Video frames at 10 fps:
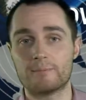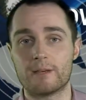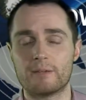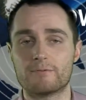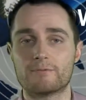
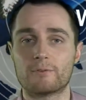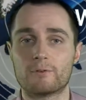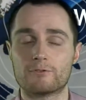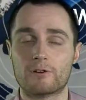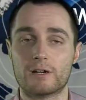maybe even
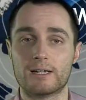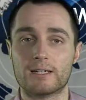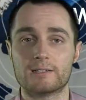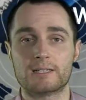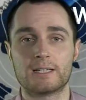4 dry
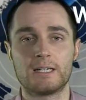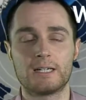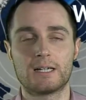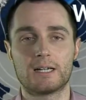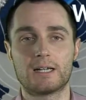days
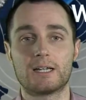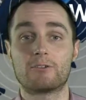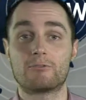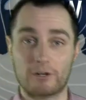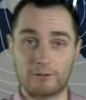in a
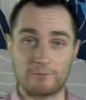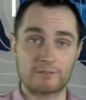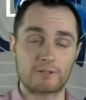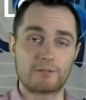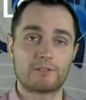row.
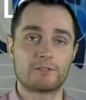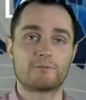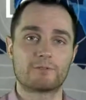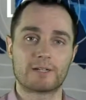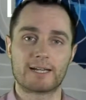So good
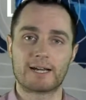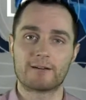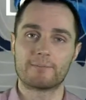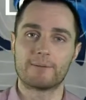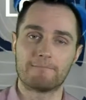for getting out
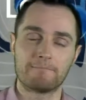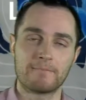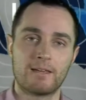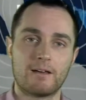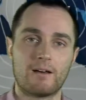and about
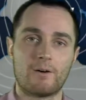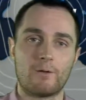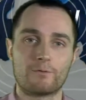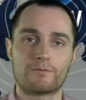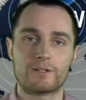on
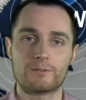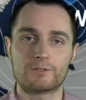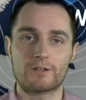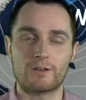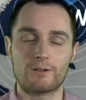the
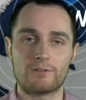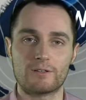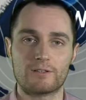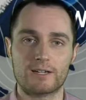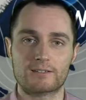fields over
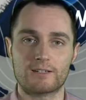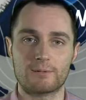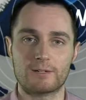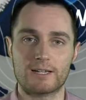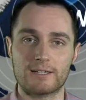the next couple
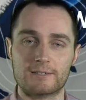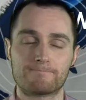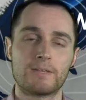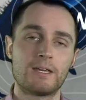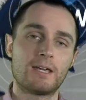of days.
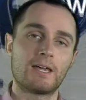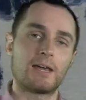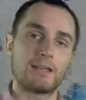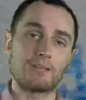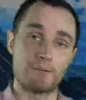
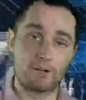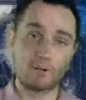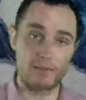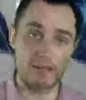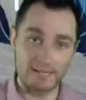And then
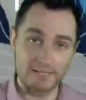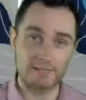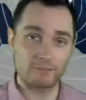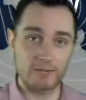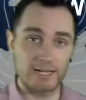beyond that into
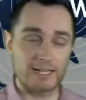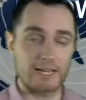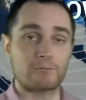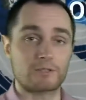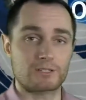the
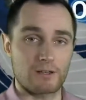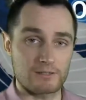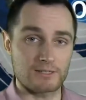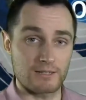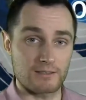weekend, we're starting
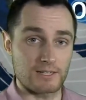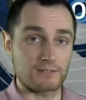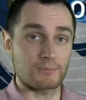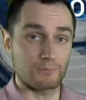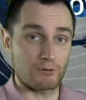to see things
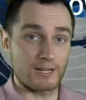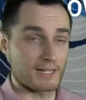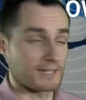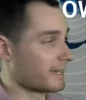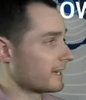
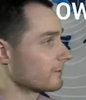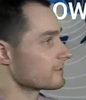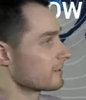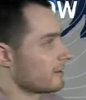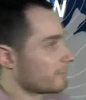breaking down. So
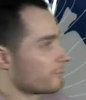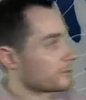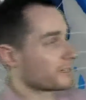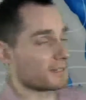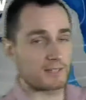the high
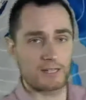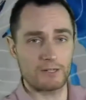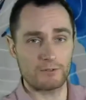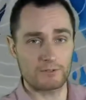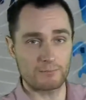pressure
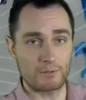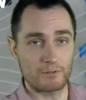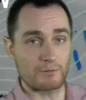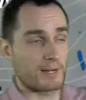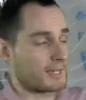continues to move
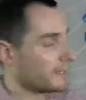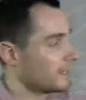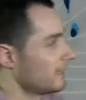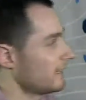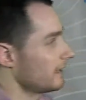away,
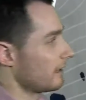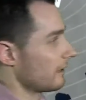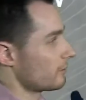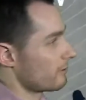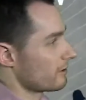
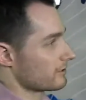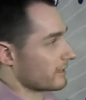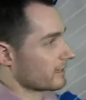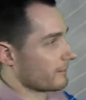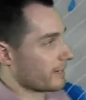low pressure then
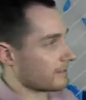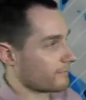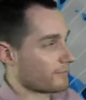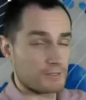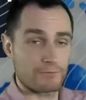coming in. The
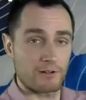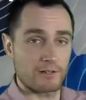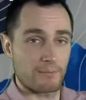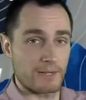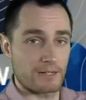first front
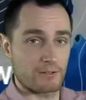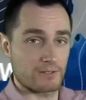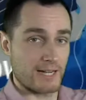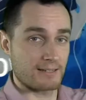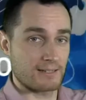coming in on
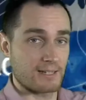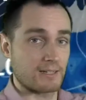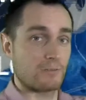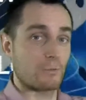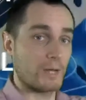
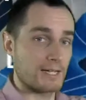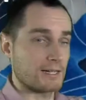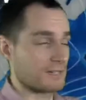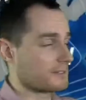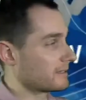Saturday,
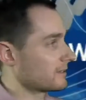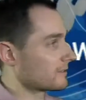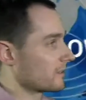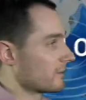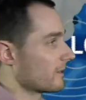weakening as it does
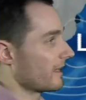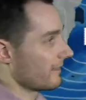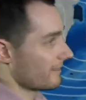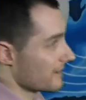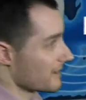so.
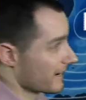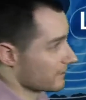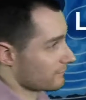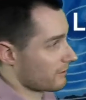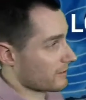The next
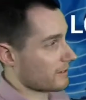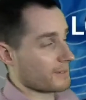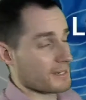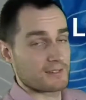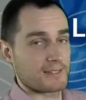front
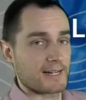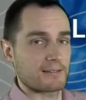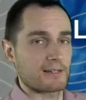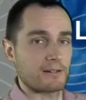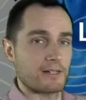coming in
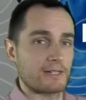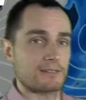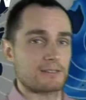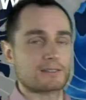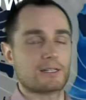Saturday night
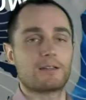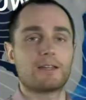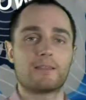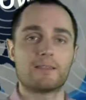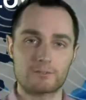into
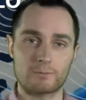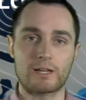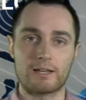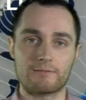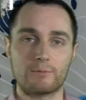Sunday. This will
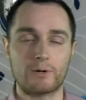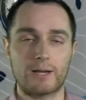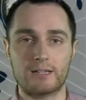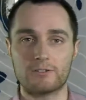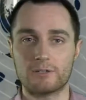have more
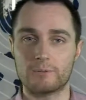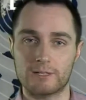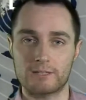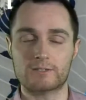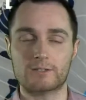energy with
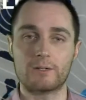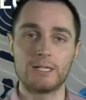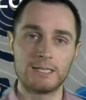it. So